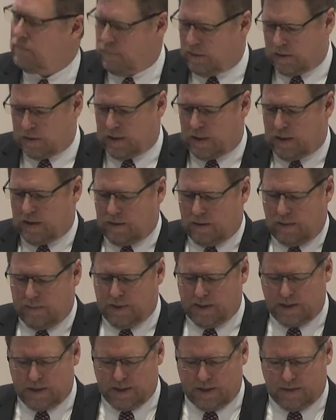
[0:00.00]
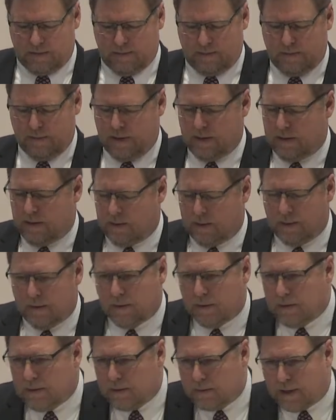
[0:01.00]
okay, I missed it.
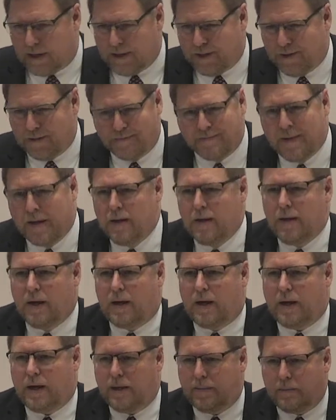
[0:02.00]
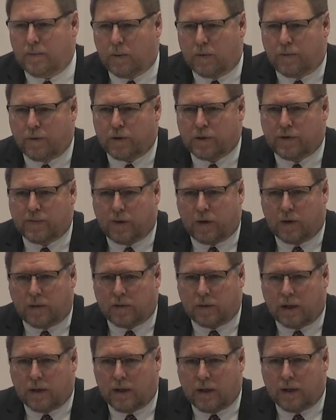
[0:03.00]
Thank you. Well, first of
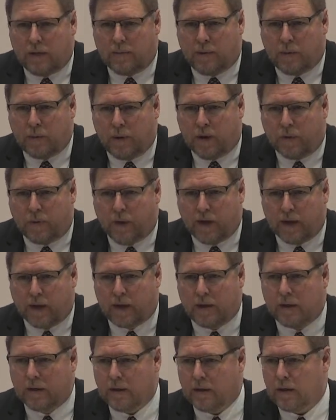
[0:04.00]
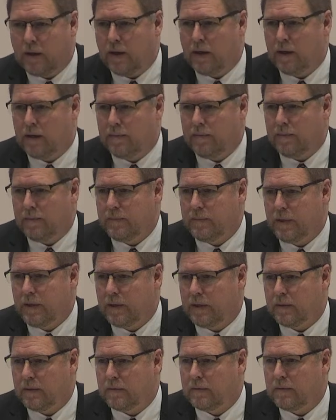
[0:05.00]
all, I want to thank
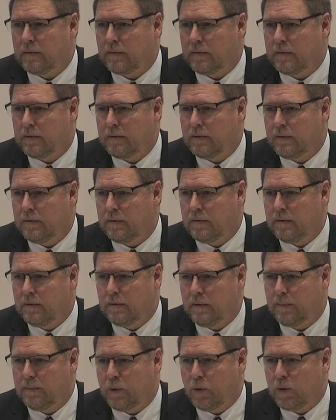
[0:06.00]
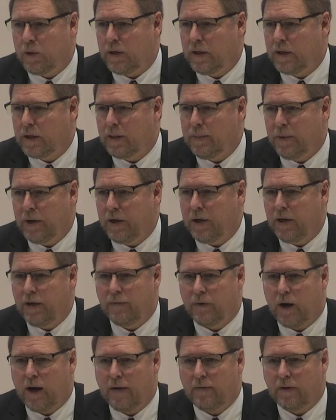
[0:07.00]
the board and the community
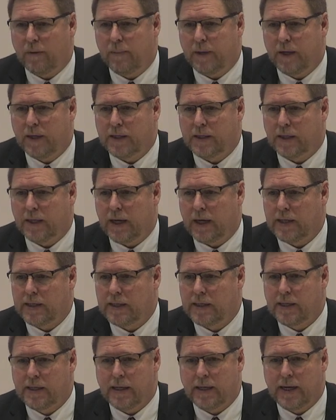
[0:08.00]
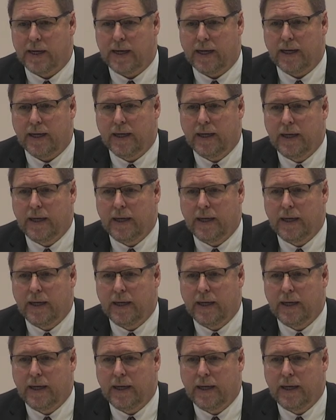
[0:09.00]
for having me as a guest today